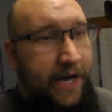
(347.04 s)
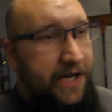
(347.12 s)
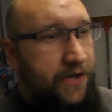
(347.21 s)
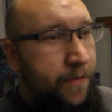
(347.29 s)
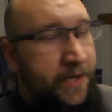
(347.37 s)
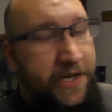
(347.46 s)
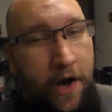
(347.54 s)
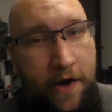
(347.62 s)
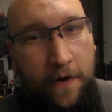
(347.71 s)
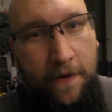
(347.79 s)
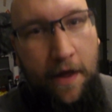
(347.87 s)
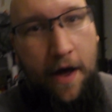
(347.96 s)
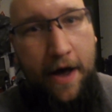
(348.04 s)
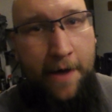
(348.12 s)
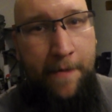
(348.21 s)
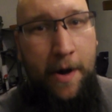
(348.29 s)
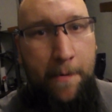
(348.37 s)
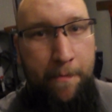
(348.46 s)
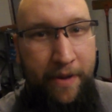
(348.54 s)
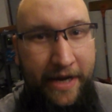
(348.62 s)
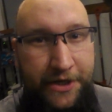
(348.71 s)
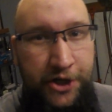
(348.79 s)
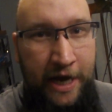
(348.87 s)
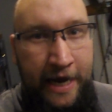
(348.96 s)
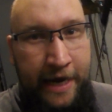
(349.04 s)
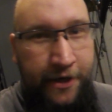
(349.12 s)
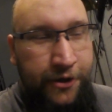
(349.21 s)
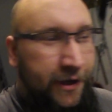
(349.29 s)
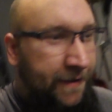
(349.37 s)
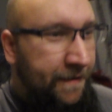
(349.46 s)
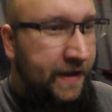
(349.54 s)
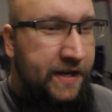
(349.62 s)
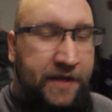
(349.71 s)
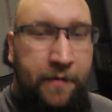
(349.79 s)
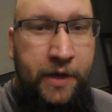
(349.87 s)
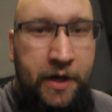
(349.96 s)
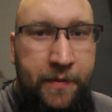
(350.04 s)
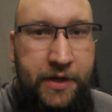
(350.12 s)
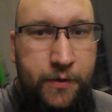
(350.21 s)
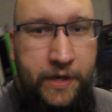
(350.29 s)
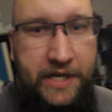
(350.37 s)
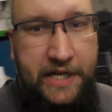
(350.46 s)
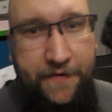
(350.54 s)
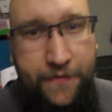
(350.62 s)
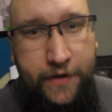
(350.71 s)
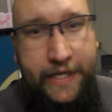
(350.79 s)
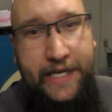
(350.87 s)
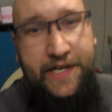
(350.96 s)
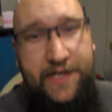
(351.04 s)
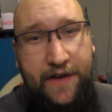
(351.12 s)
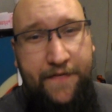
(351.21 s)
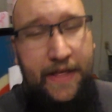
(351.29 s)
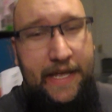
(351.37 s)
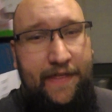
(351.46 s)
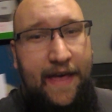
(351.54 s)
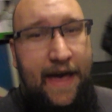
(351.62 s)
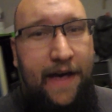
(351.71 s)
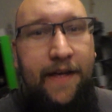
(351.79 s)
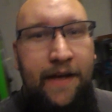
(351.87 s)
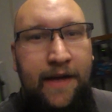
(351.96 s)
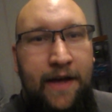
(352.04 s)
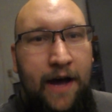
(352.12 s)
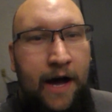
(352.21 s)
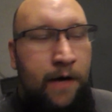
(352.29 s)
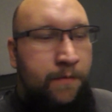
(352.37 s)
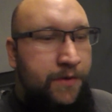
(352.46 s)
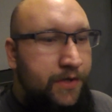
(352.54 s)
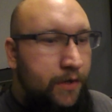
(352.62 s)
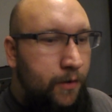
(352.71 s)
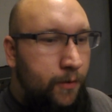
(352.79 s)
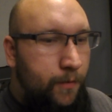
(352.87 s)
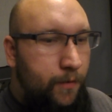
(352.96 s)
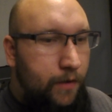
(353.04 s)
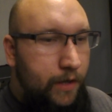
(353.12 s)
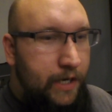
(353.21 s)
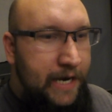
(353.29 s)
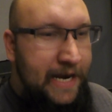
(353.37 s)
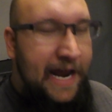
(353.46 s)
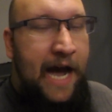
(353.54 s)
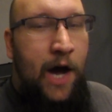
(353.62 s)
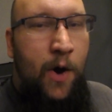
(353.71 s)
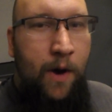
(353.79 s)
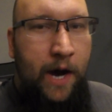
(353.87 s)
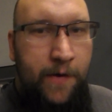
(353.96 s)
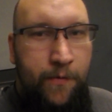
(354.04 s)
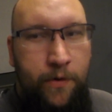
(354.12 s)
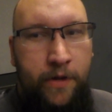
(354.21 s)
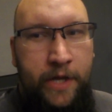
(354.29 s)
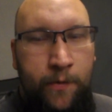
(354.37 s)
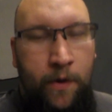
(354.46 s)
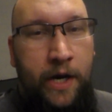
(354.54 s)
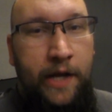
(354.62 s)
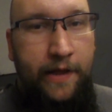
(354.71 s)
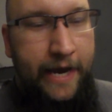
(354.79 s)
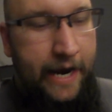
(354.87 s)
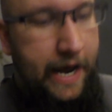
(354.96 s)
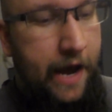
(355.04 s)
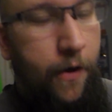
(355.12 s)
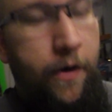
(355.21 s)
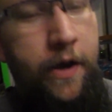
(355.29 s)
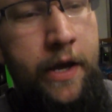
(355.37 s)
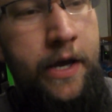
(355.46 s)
guys, so I've been talking a lot about big change and things that I'm going to be doing differently, stuff like that. So now I really want to lay it out.